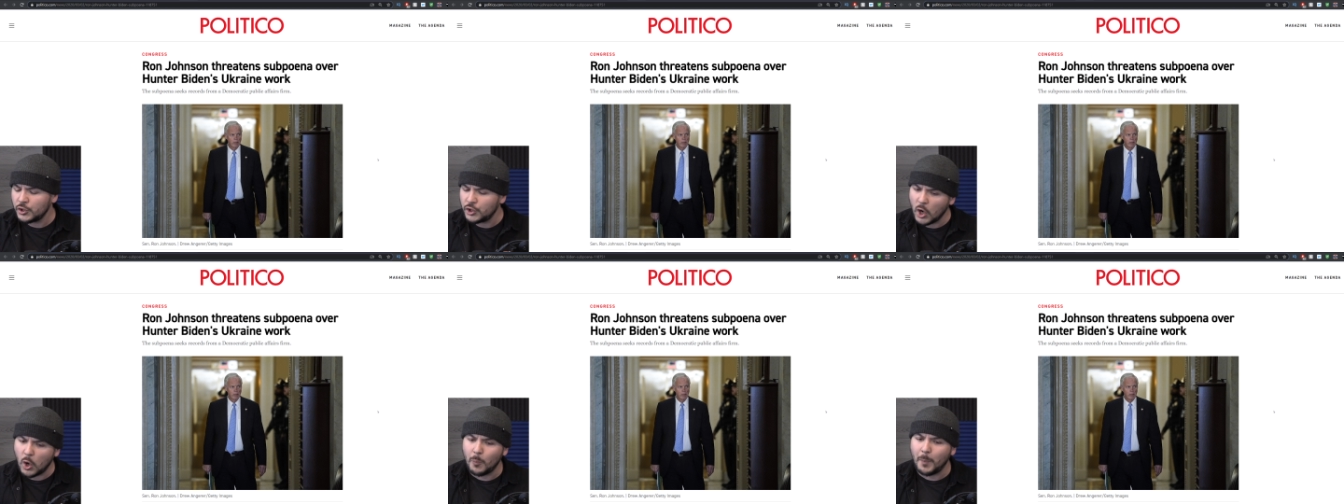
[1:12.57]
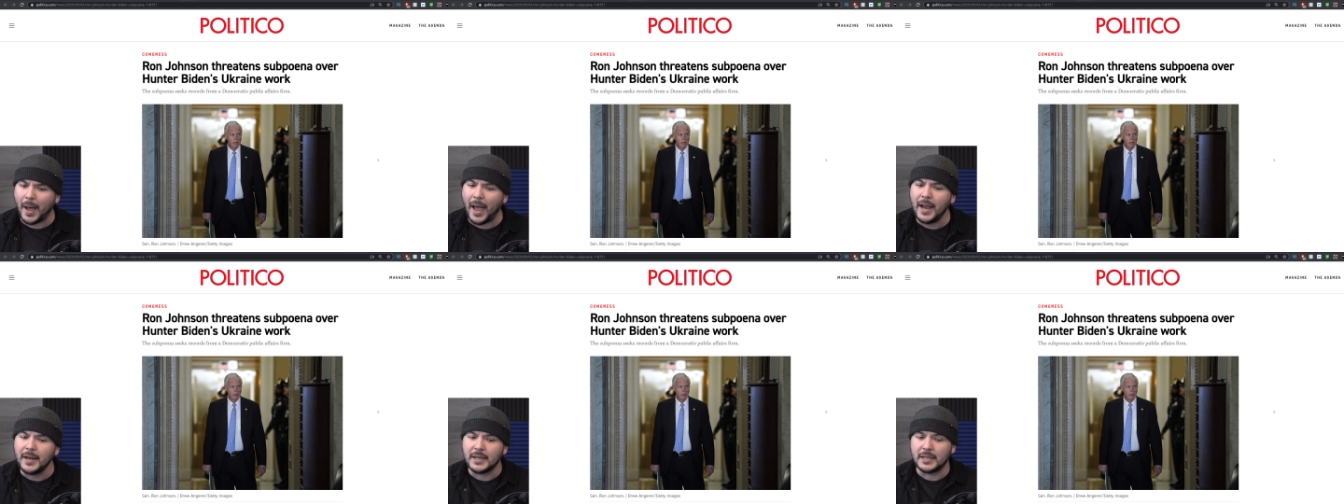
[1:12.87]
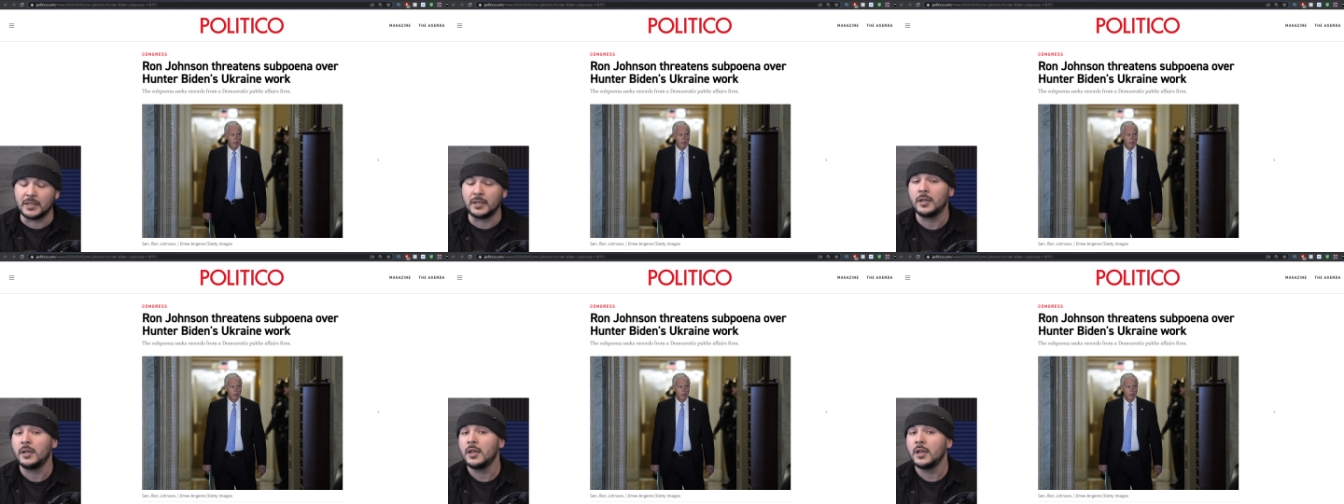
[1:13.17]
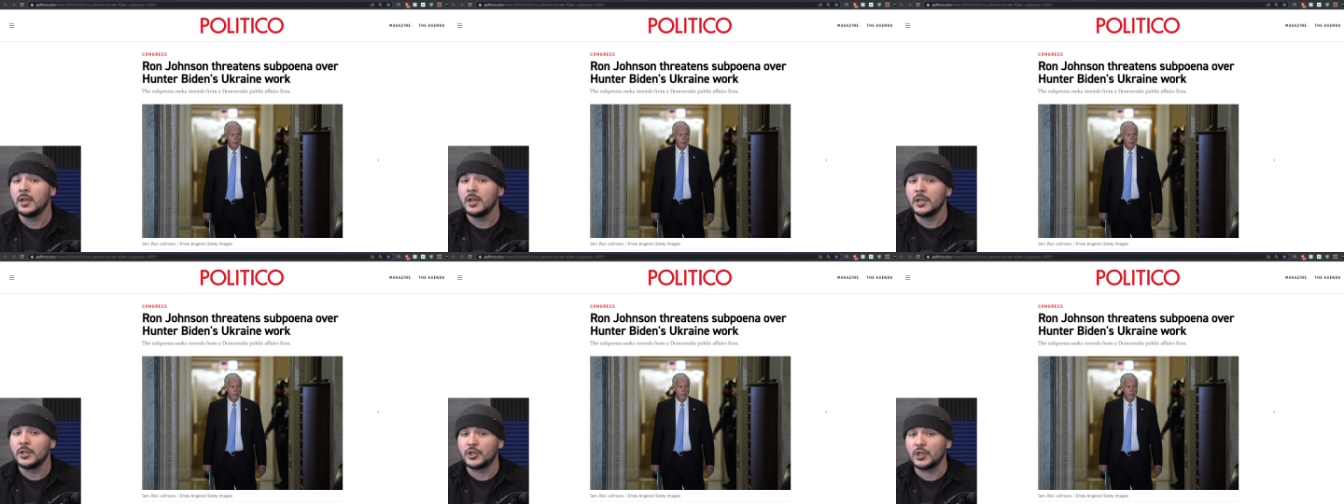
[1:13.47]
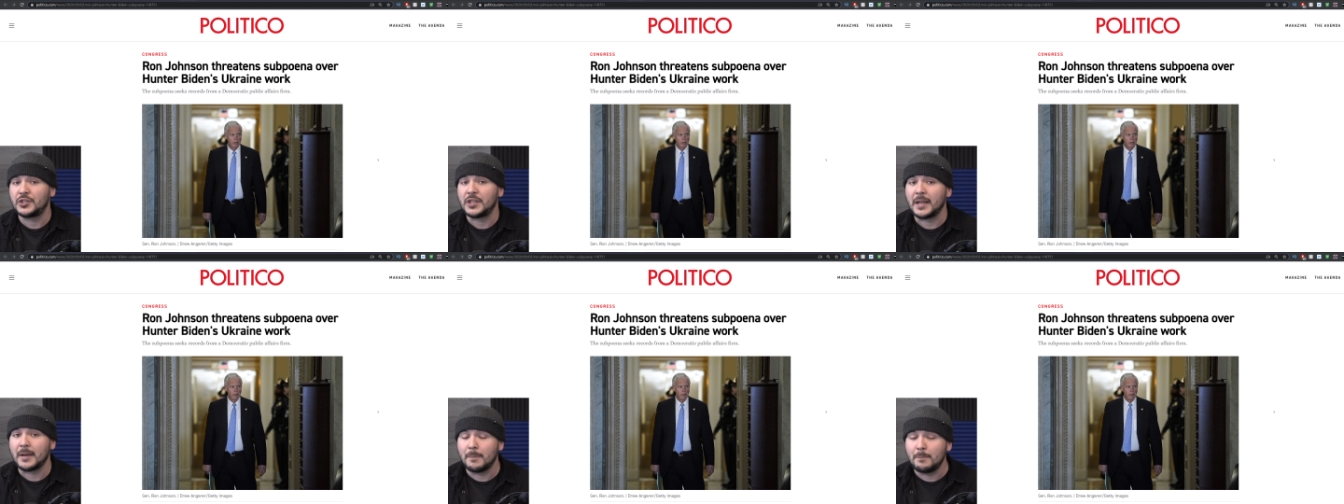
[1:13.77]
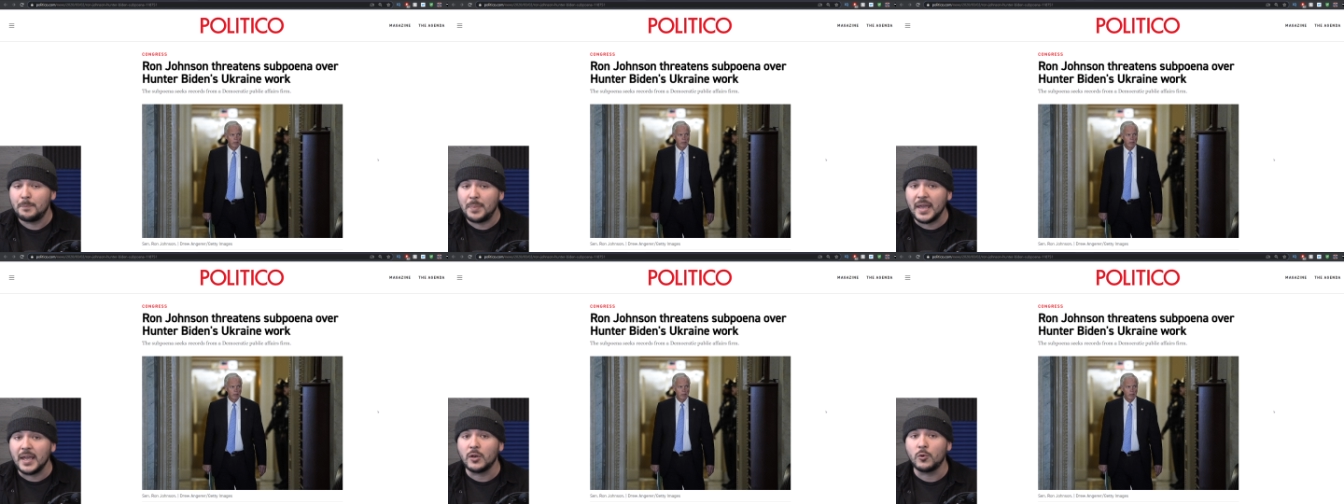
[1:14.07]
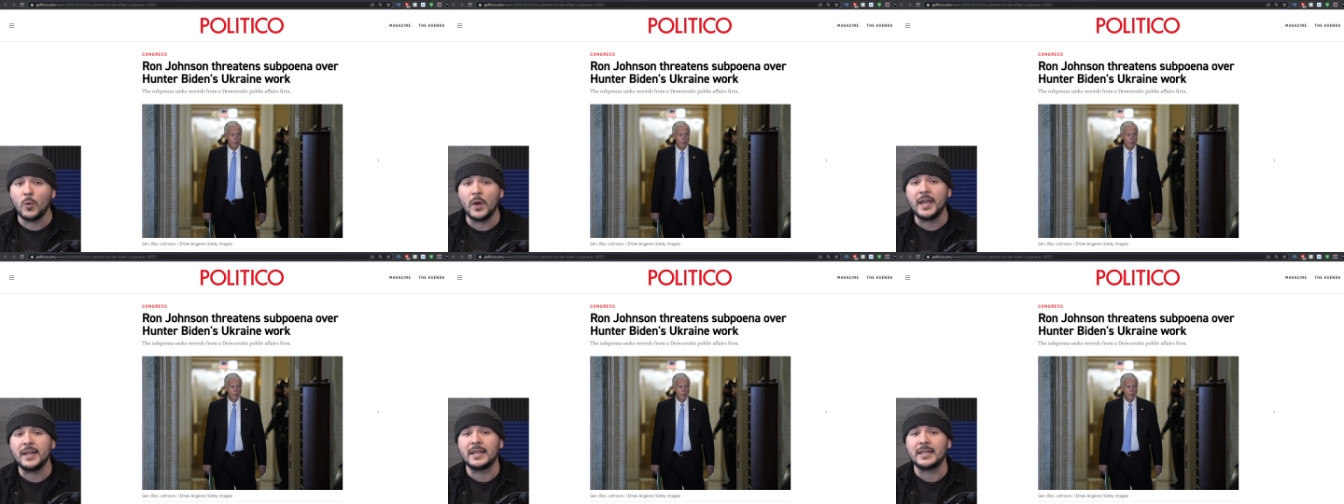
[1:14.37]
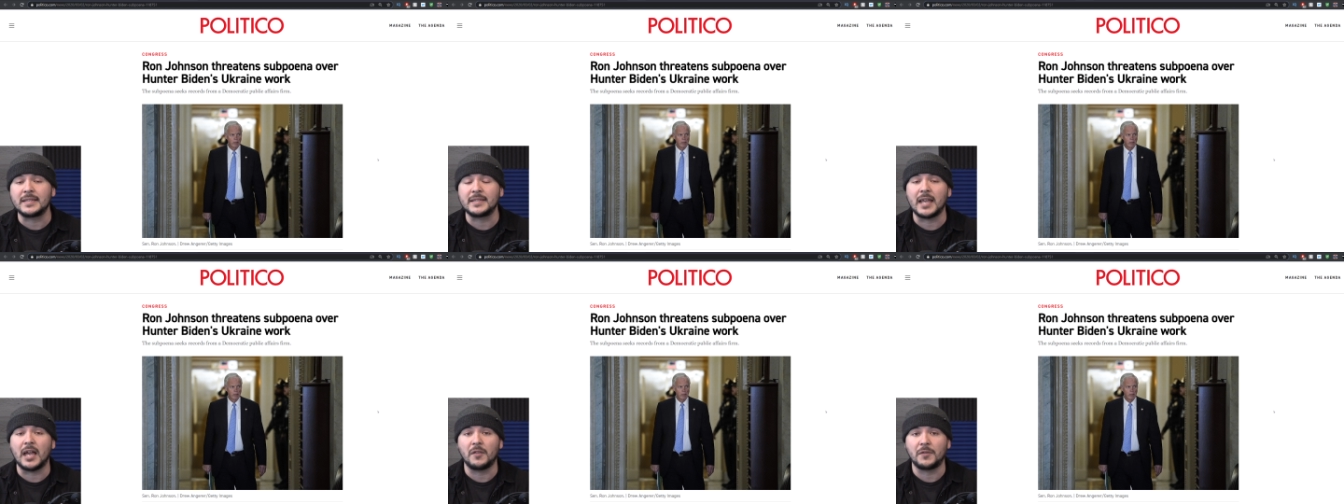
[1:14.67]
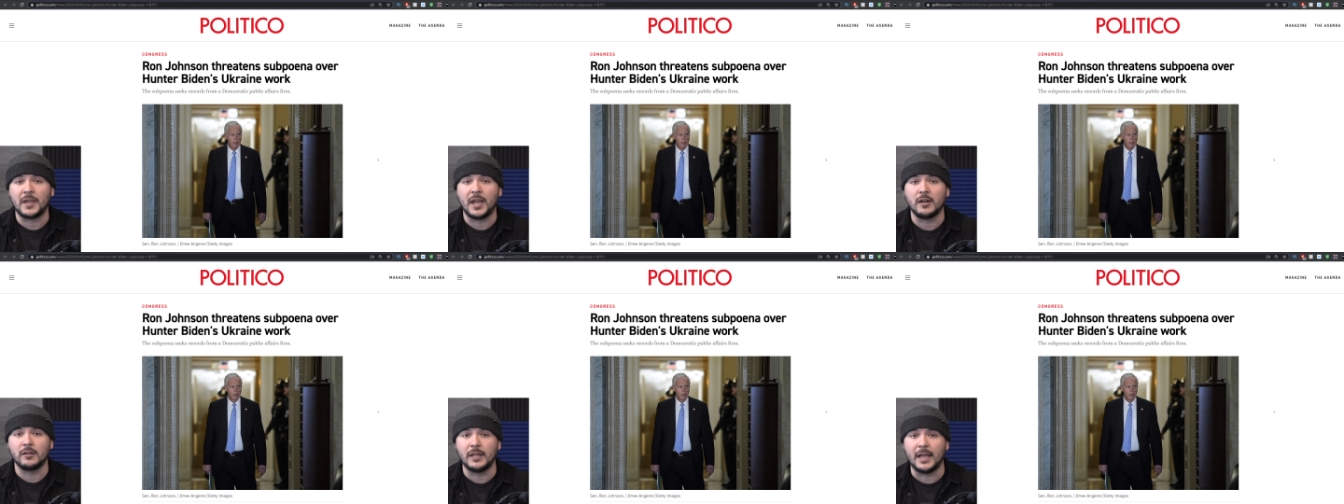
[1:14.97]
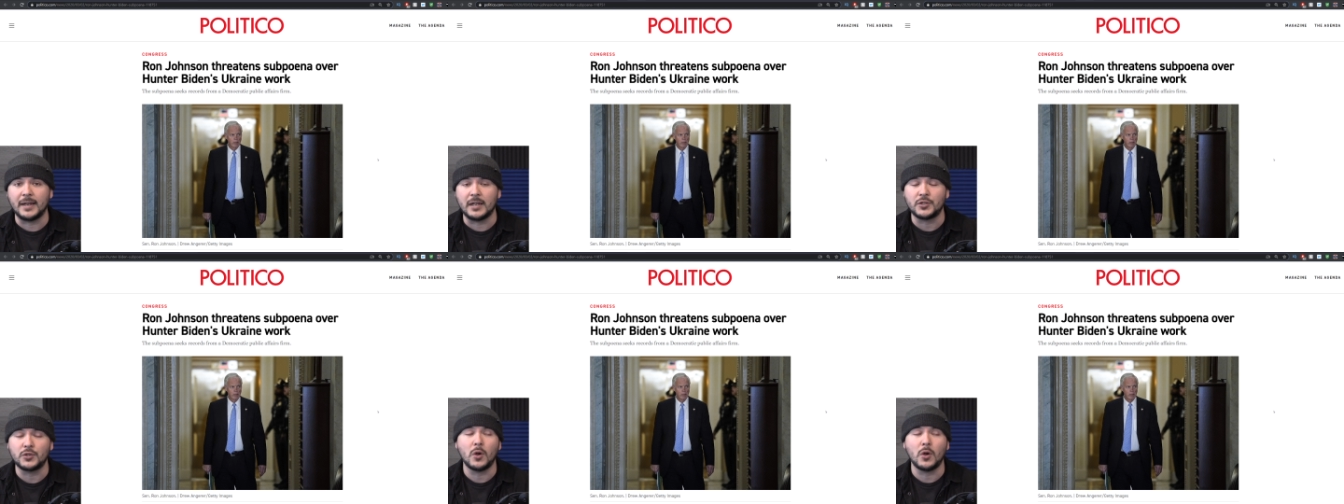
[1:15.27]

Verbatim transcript: Joe Biden just had a big win in South Carolina.